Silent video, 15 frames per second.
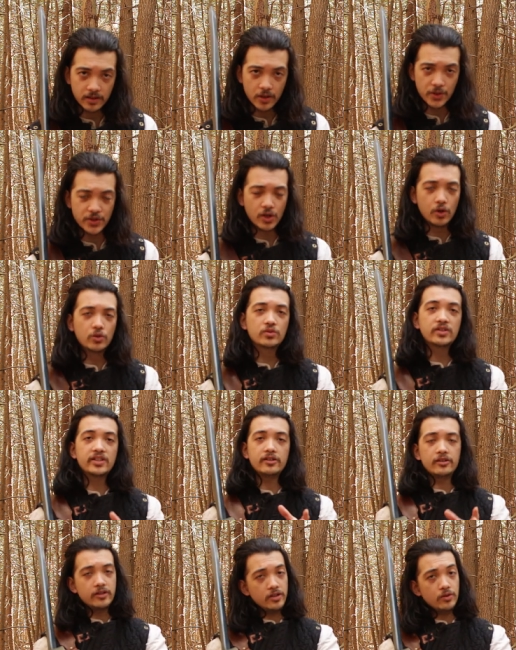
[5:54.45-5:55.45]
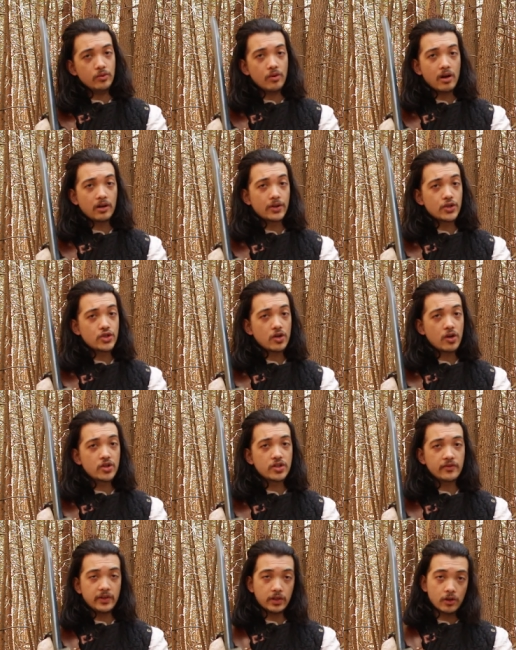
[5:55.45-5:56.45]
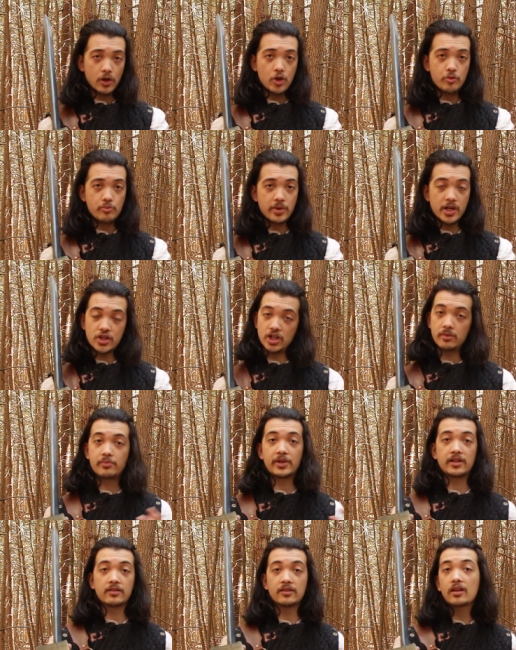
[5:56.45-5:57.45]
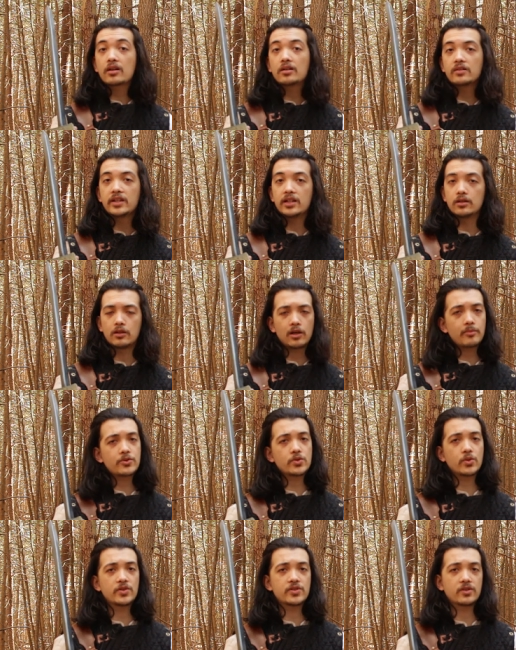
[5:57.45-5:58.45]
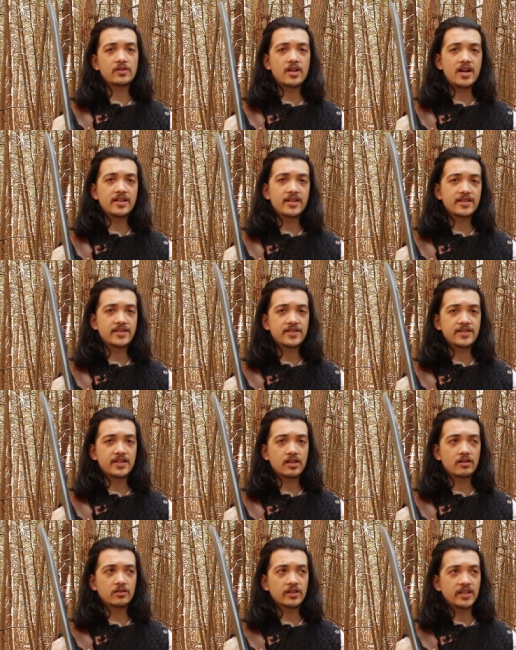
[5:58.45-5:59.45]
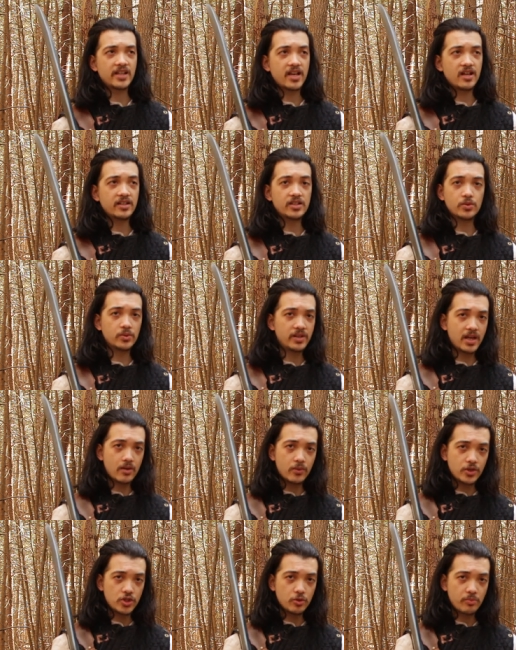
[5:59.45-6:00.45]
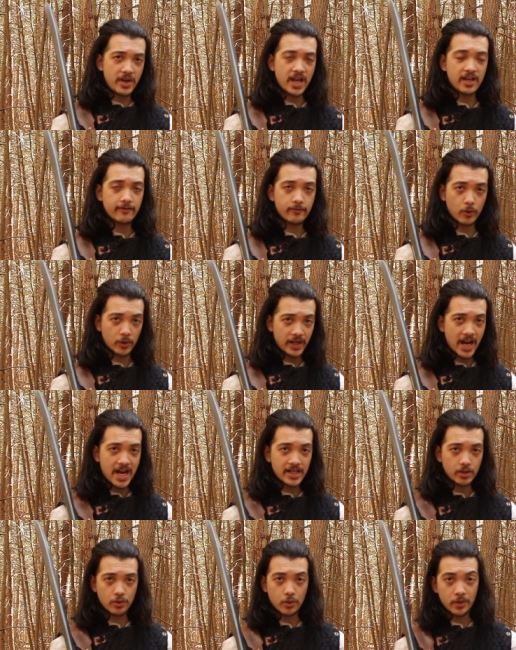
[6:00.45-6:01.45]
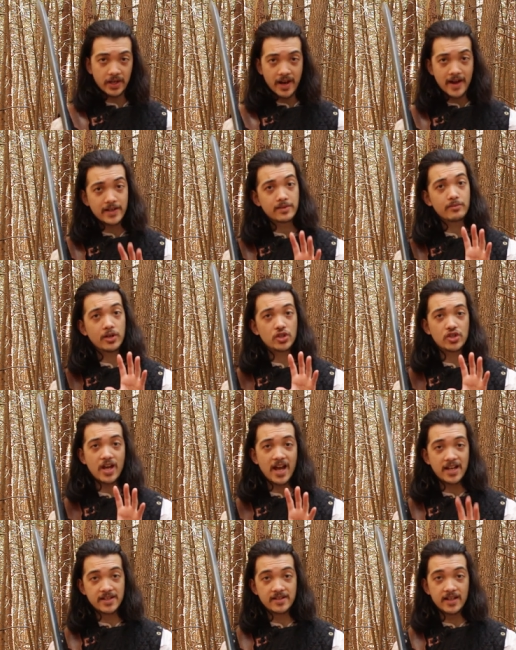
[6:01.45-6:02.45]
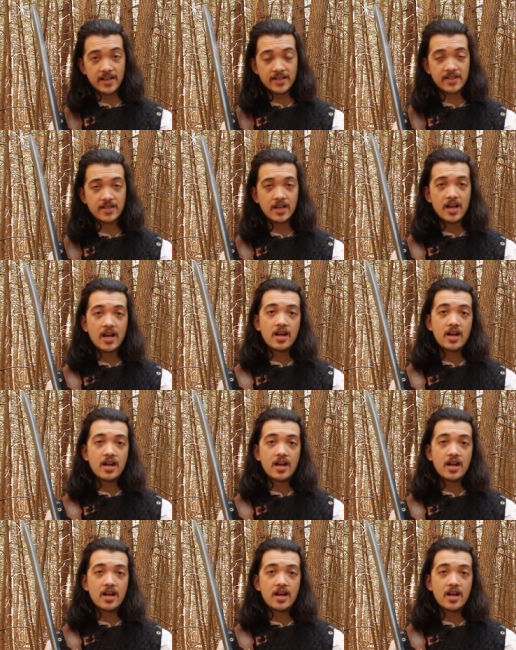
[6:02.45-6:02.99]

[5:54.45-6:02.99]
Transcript: goes, only you are in charge of your own budget, but luckily LARP swords are not necessarily a you get what you pay for category as much as this.